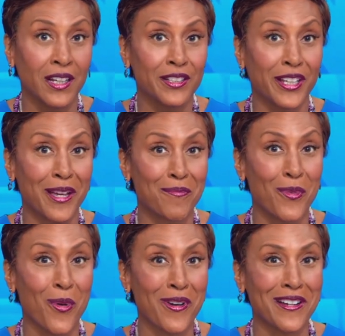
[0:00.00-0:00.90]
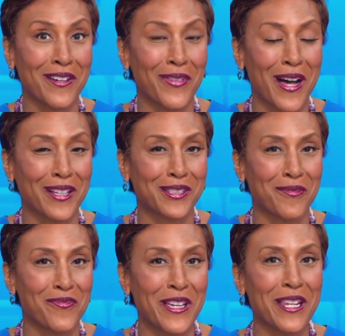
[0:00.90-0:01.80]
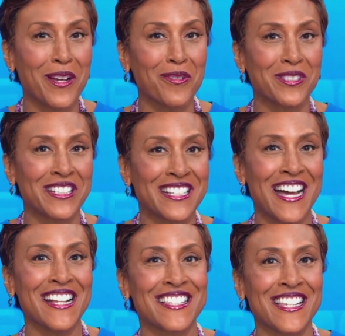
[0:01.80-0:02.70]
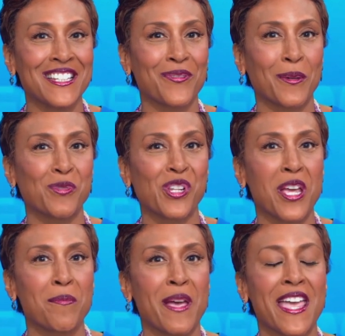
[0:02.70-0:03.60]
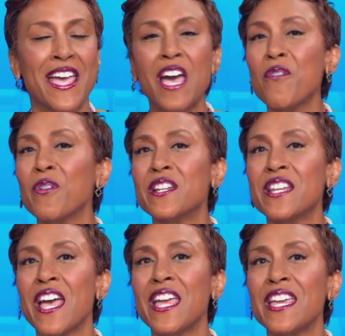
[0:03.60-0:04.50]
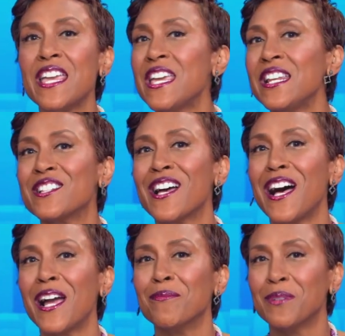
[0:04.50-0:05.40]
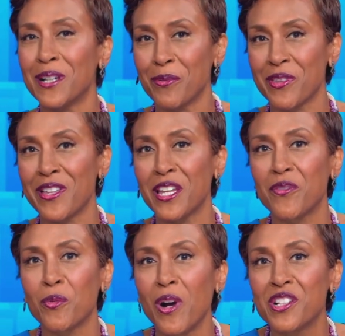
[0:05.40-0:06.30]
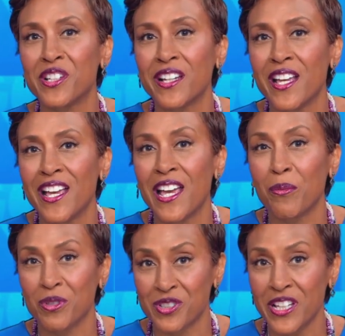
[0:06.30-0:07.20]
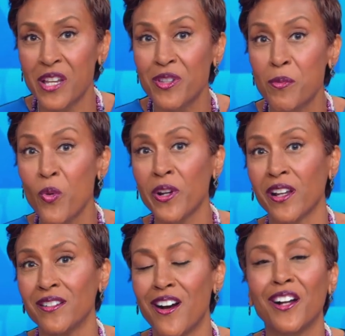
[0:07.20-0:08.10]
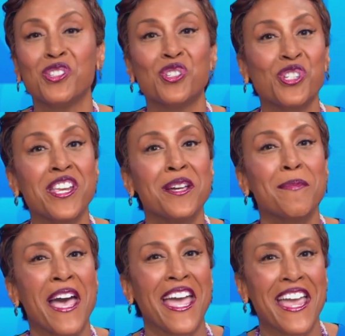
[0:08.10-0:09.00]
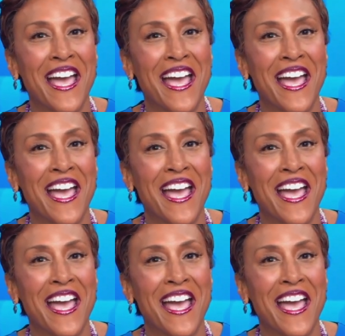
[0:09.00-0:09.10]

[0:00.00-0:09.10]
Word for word: to get more of awesome videos and content from GMA every day, anytime. We thank you for watching, and we'll see you in the morning on GMA.